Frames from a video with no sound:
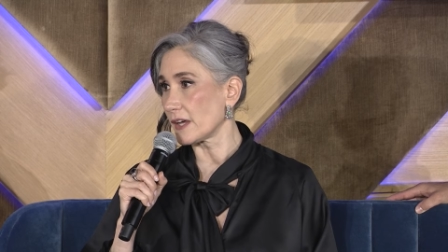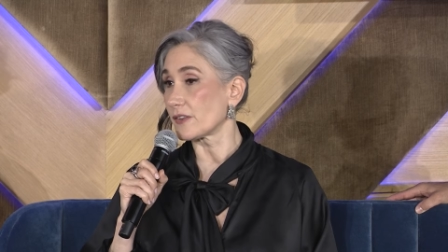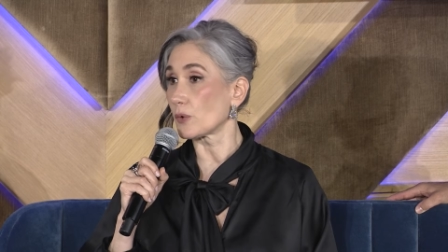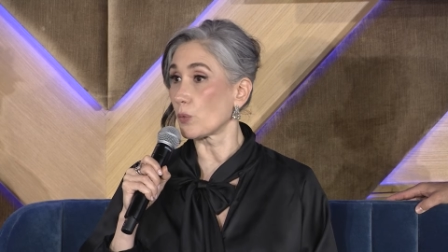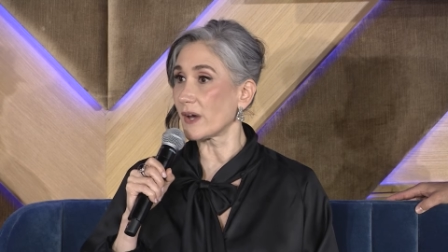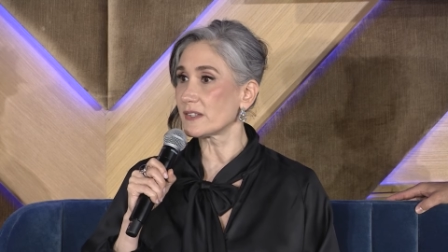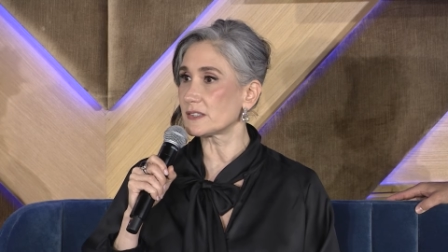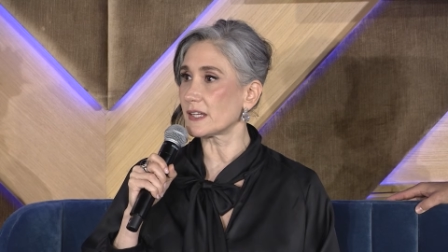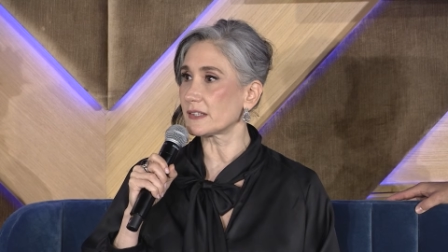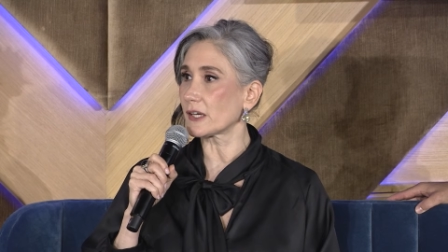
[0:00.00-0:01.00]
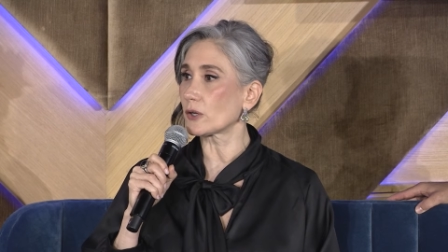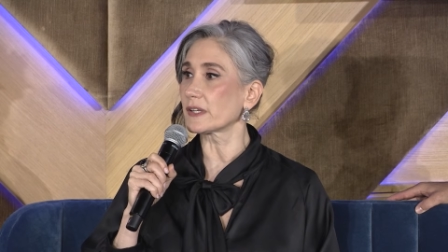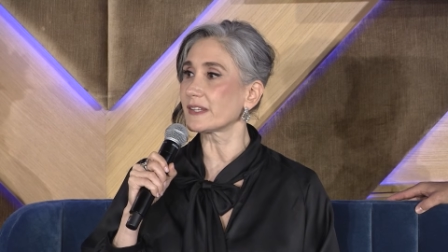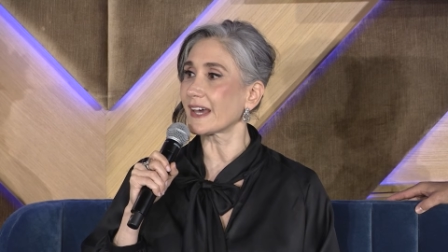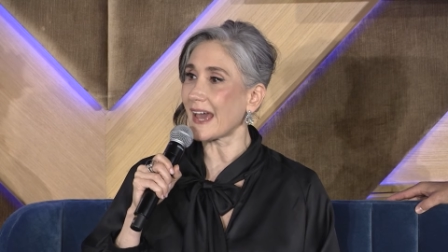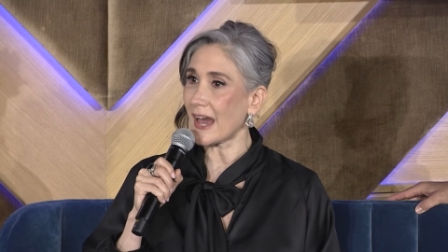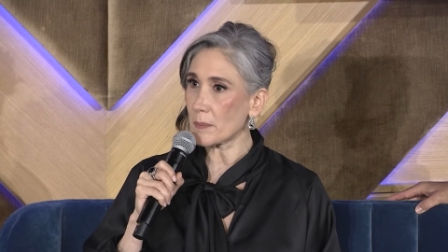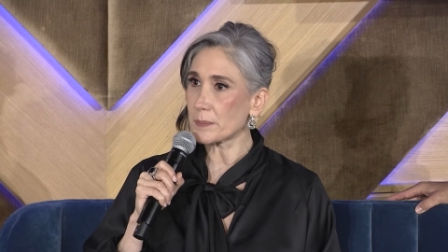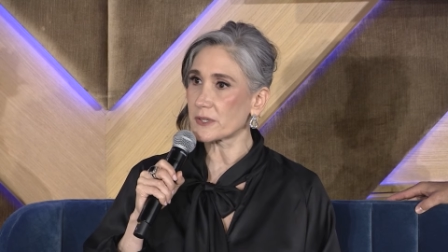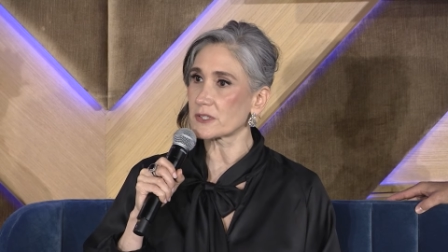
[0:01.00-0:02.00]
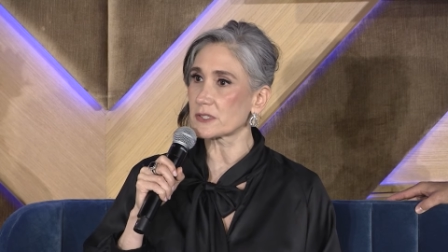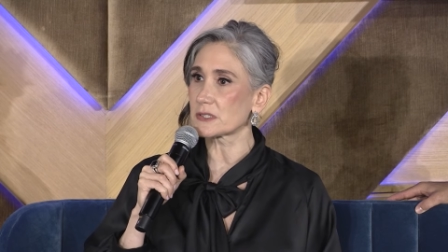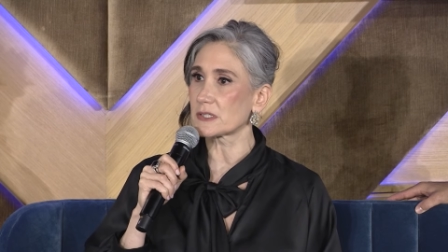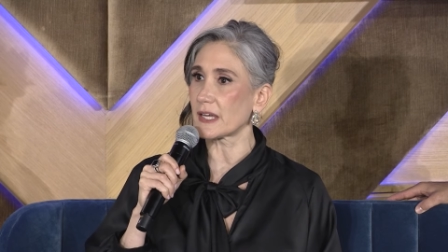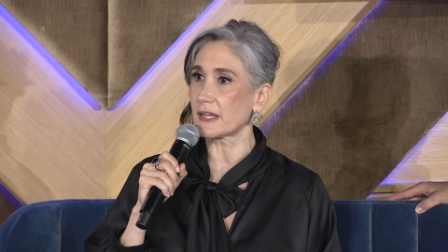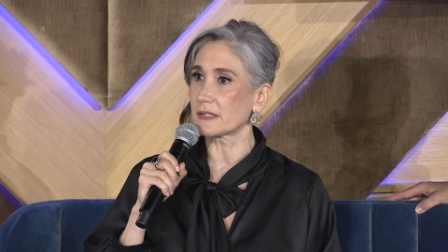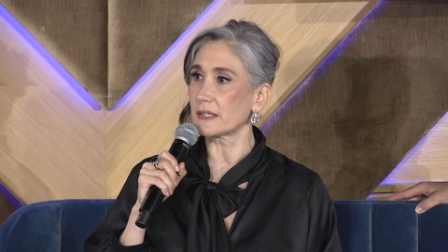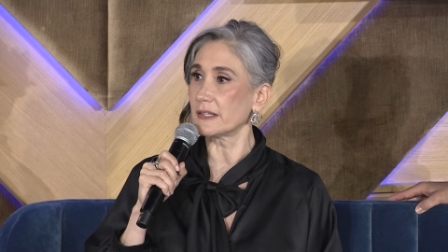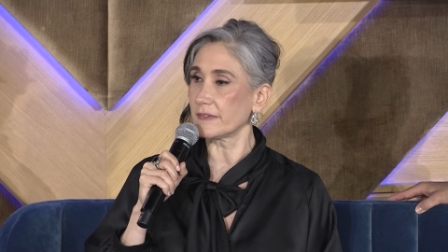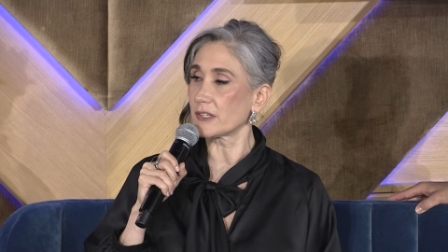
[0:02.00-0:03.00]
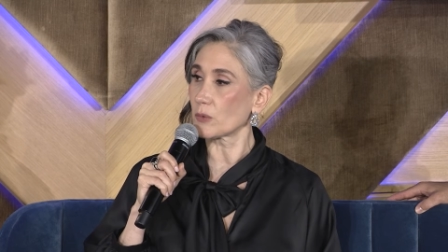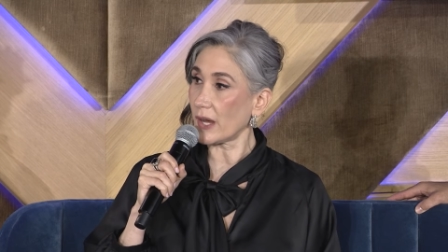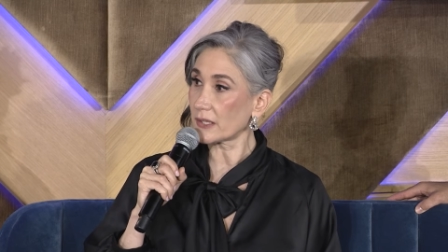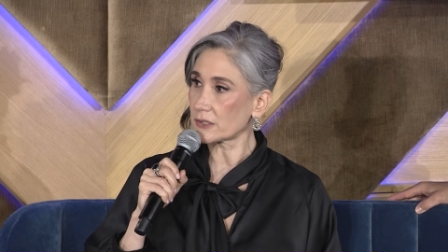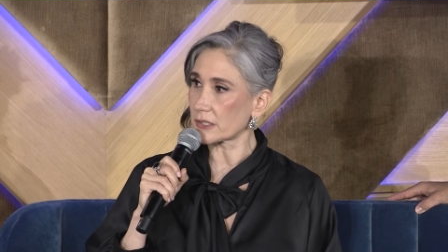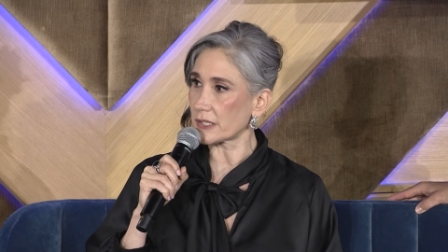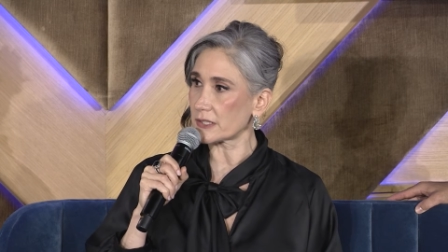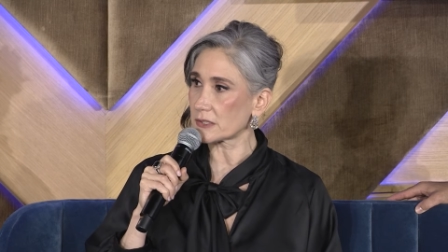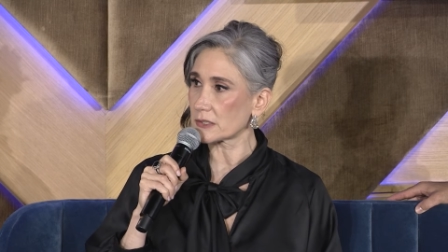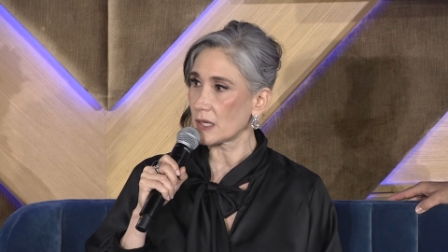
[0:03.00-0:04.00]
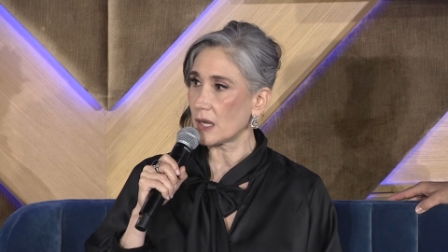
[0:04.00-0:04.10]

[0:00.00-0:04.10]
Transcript: The ones that they call it the campers that live in the wilderness